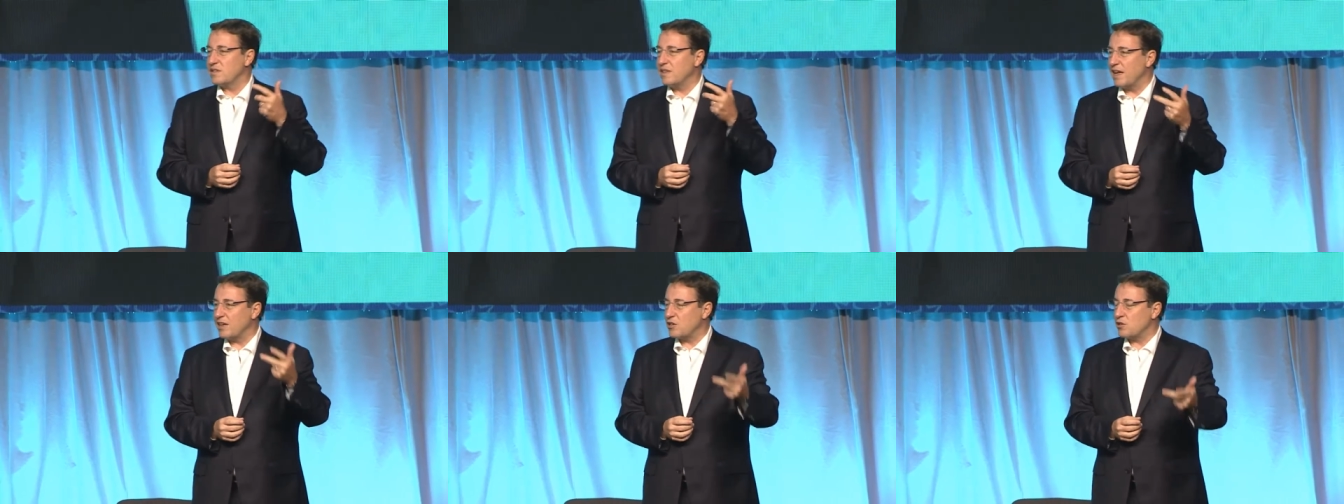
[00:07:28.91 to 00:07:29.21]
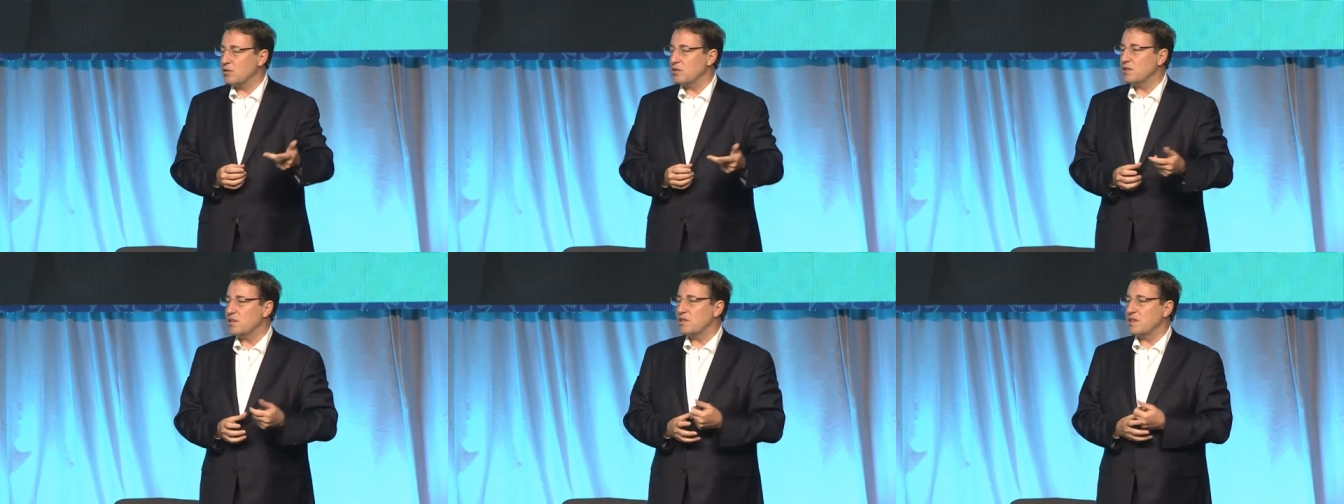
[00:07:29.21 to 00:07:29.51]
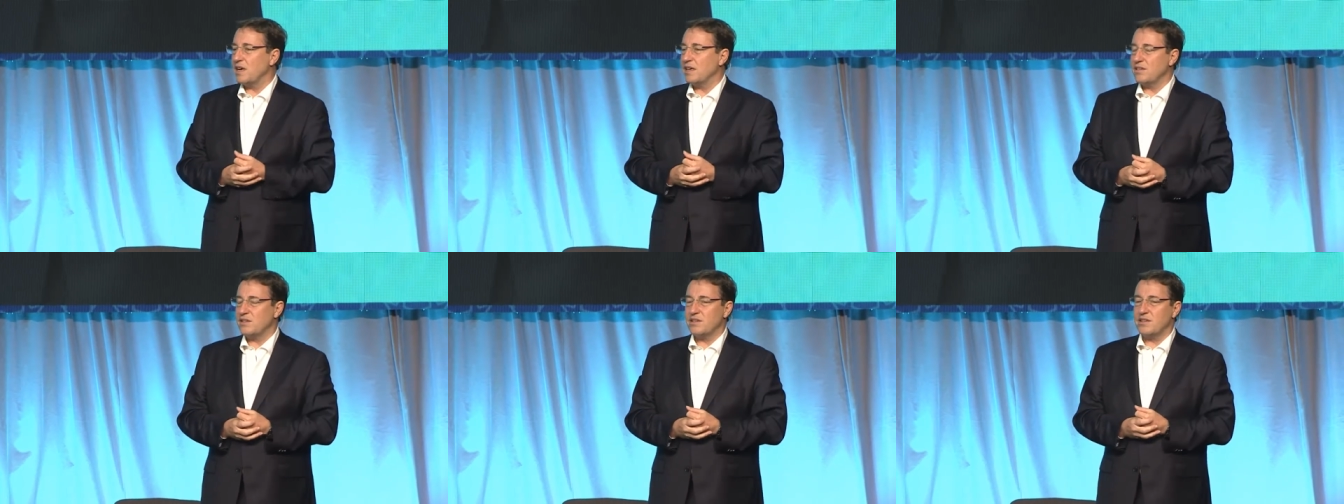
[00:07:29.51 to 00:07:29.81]
natural
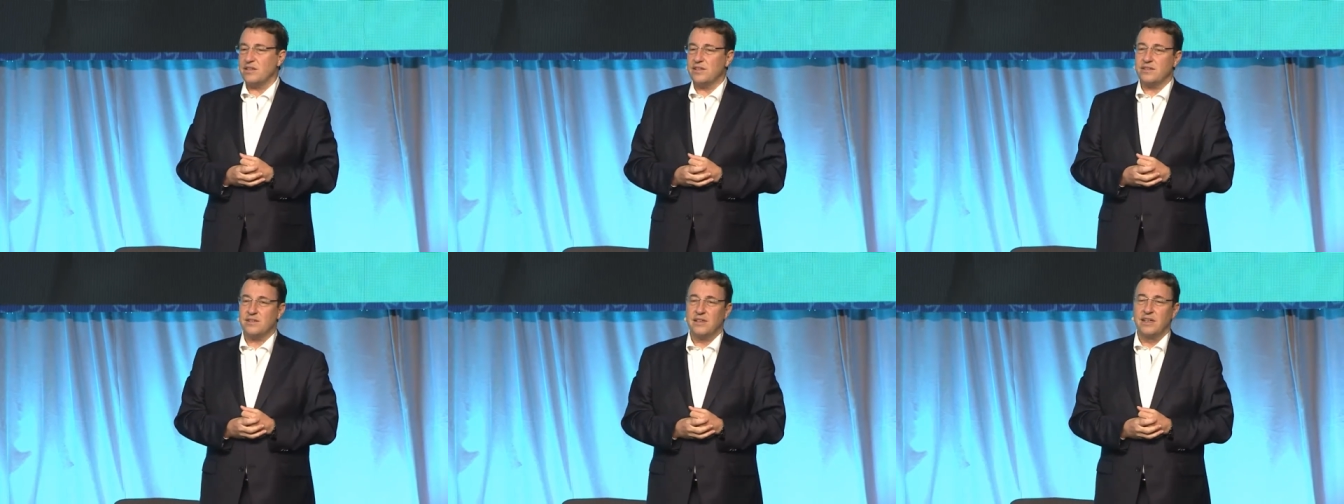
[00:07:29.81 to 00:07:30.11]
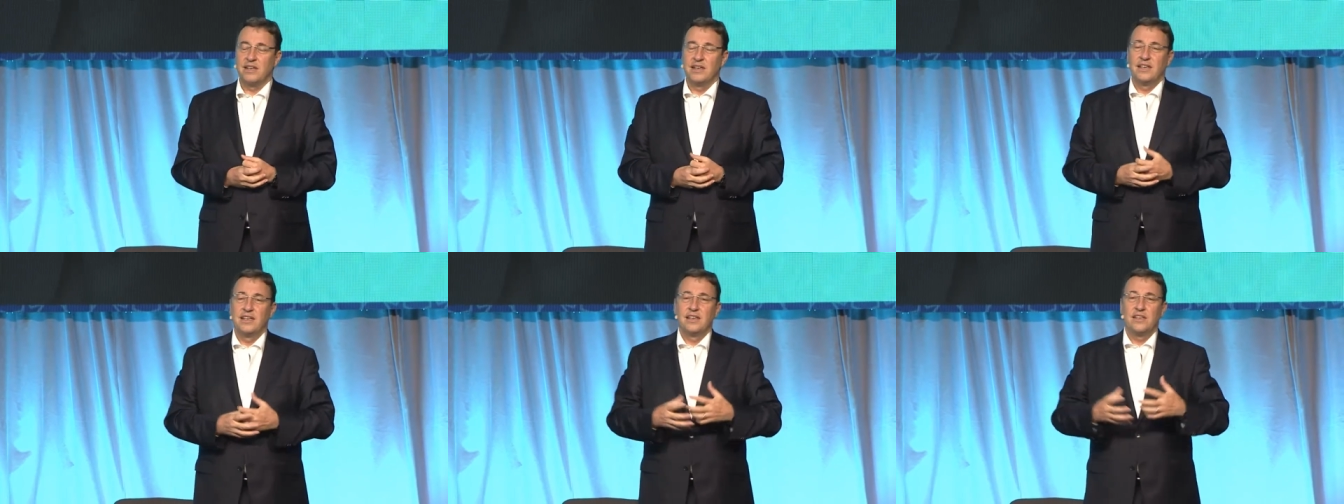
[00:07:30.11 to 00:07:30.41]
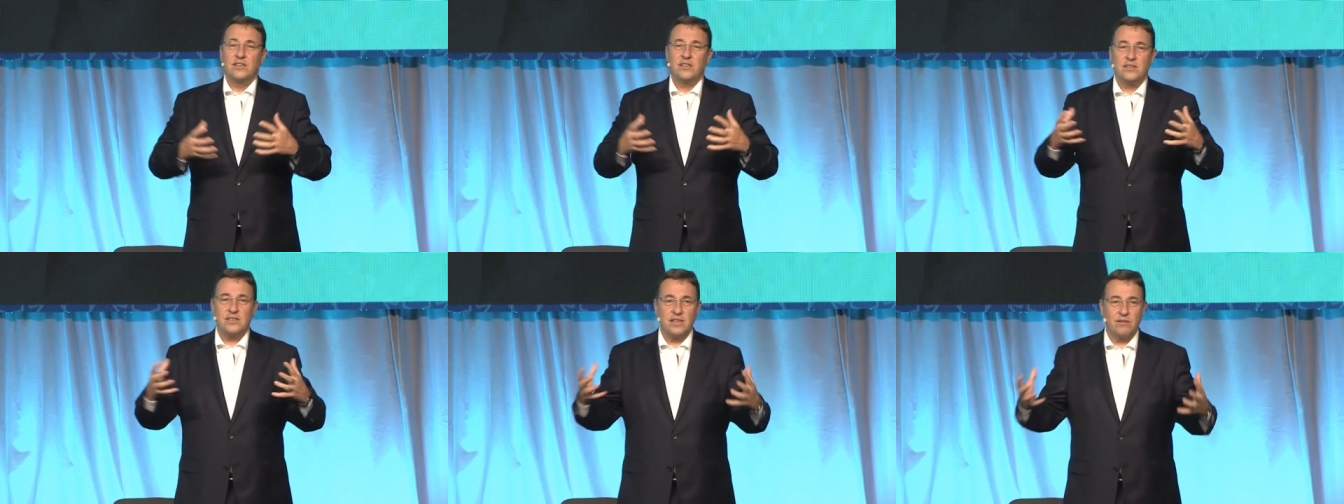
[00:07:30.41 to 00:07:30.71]
disasters,
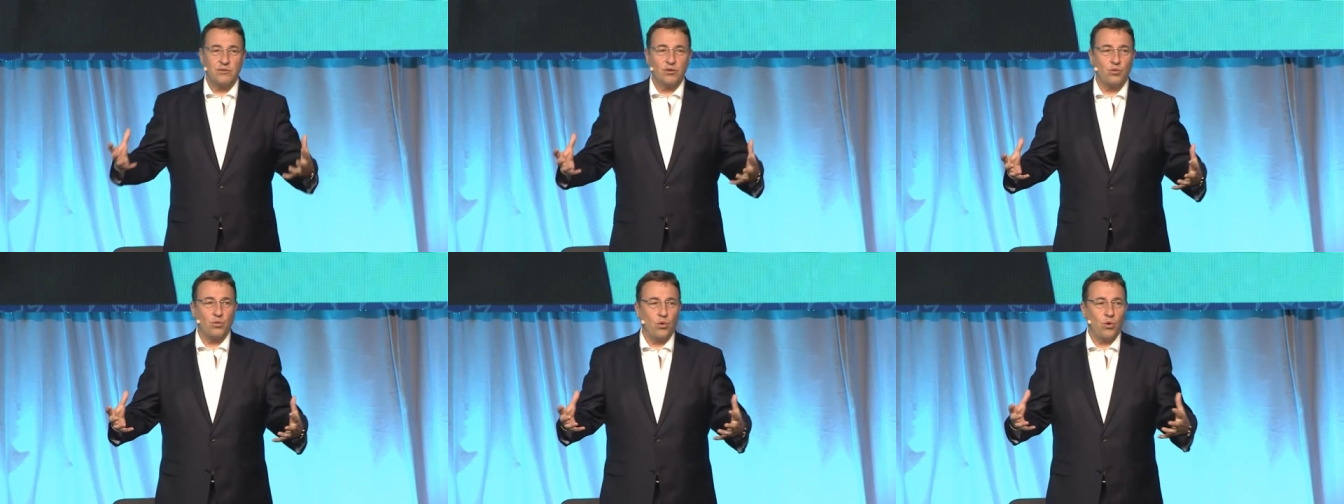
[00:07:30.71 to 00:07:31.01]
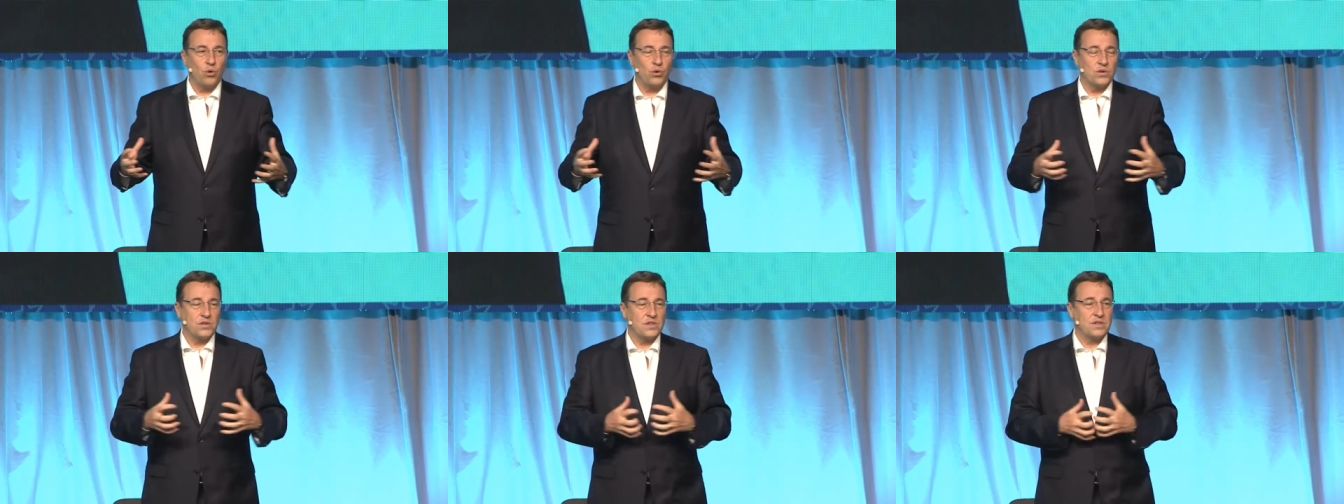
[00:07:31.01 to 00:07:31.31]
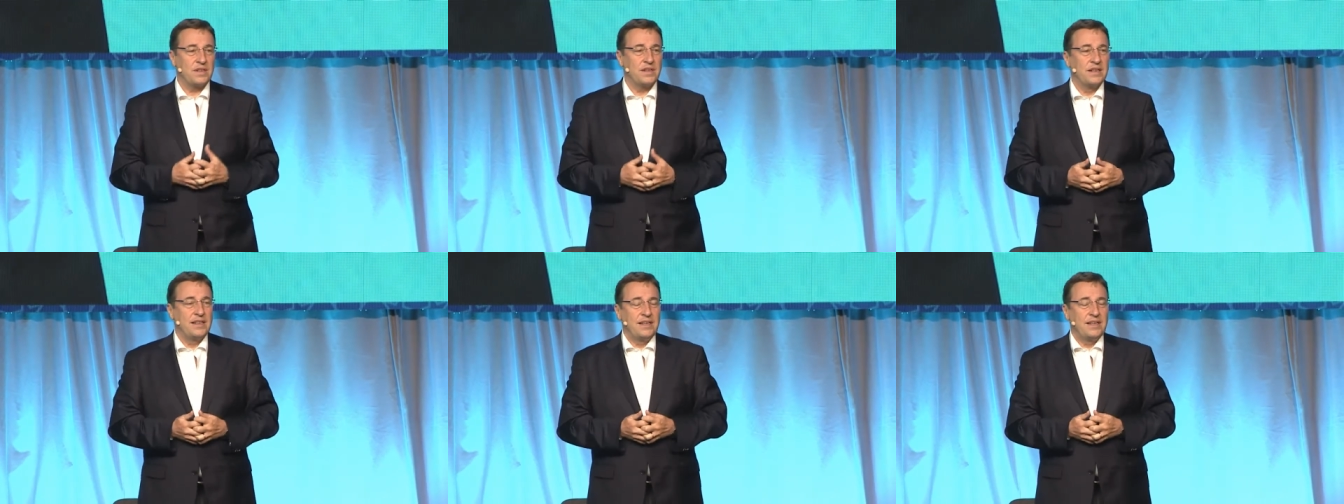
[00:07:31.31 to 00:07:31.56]
civil wars.